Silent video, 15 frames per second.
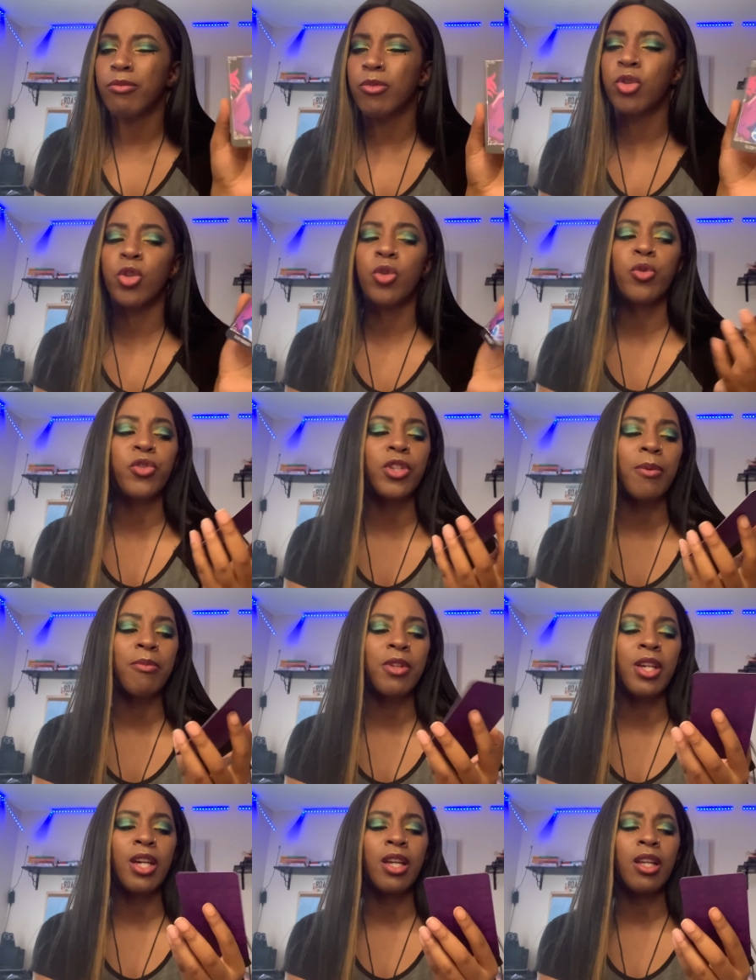do
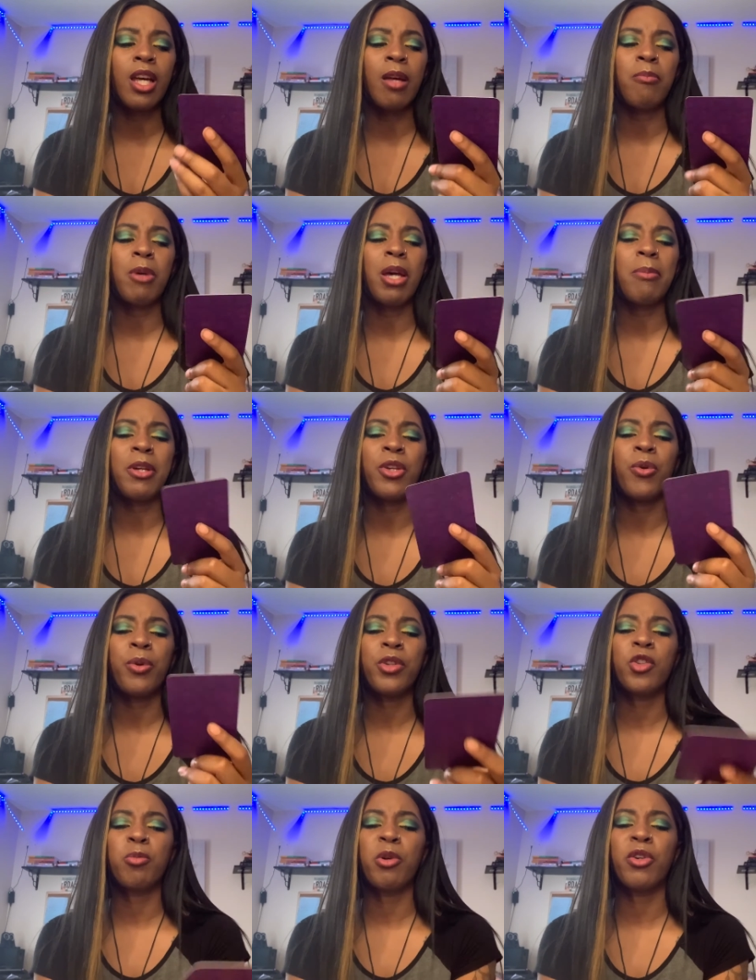something, and maybe you and
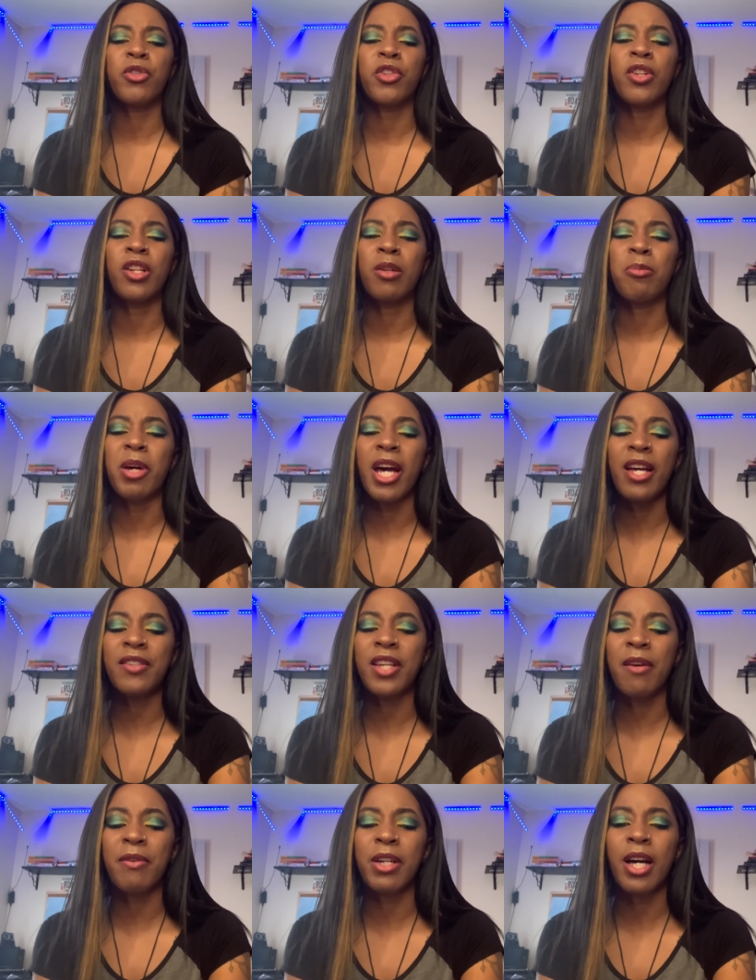this person in the past
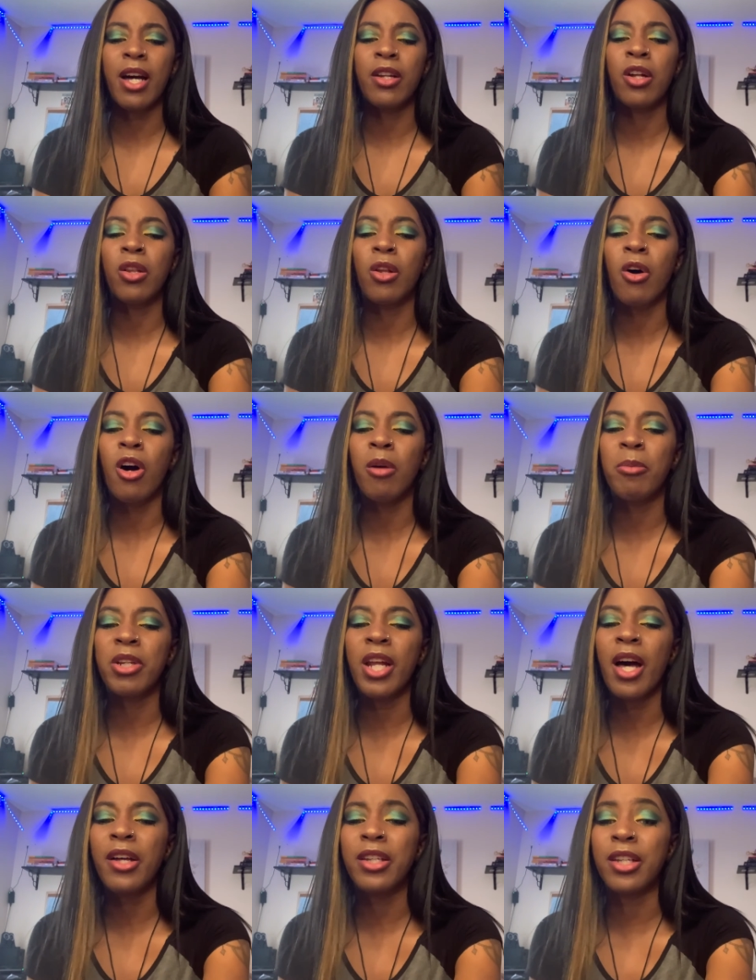haven't gotten along, but
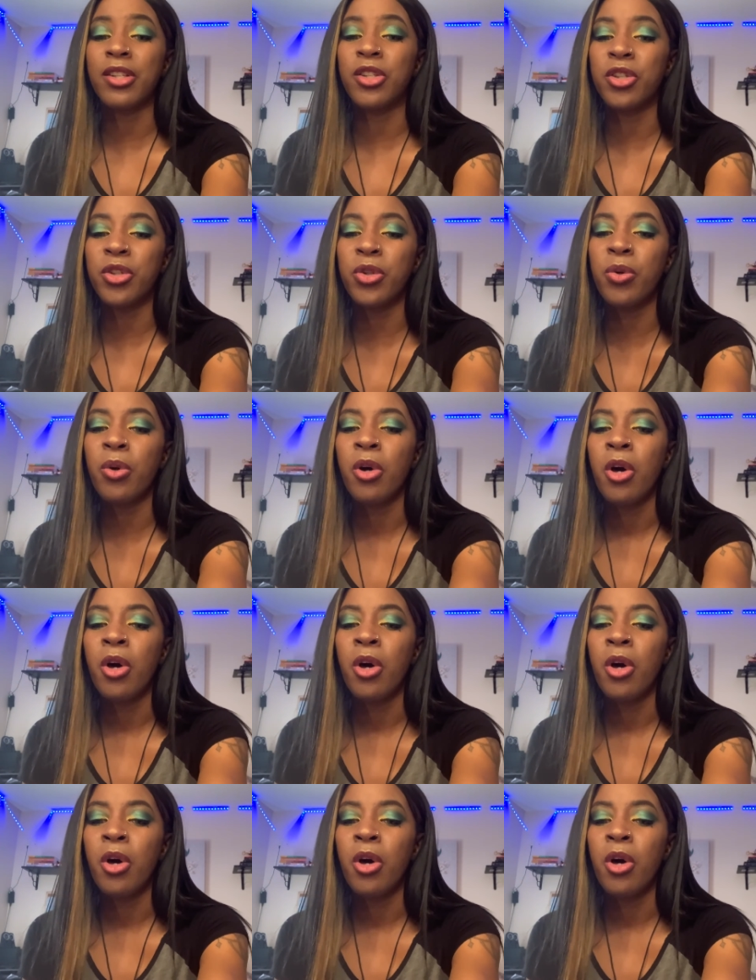now you do.